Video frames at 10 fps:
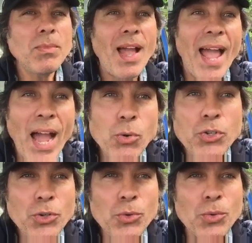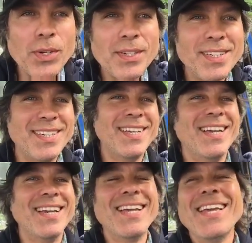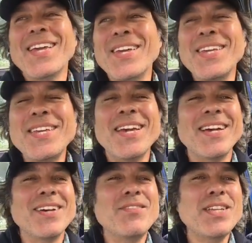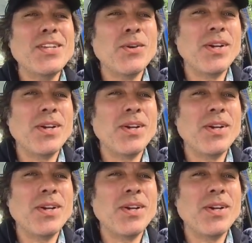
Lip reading: how-to video